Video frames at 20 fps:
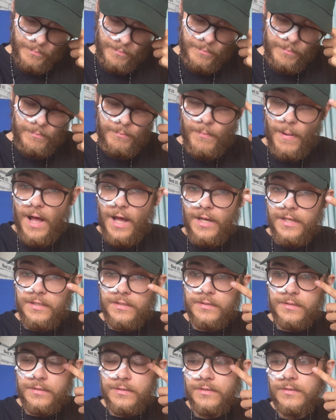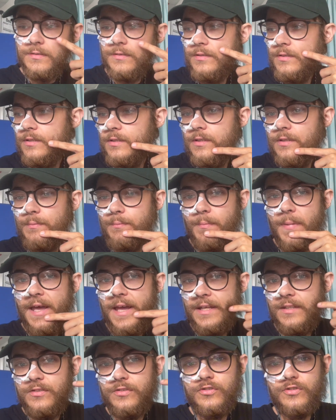My
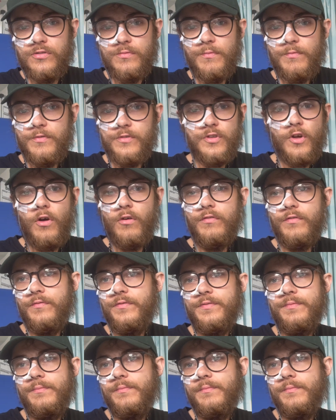main sort of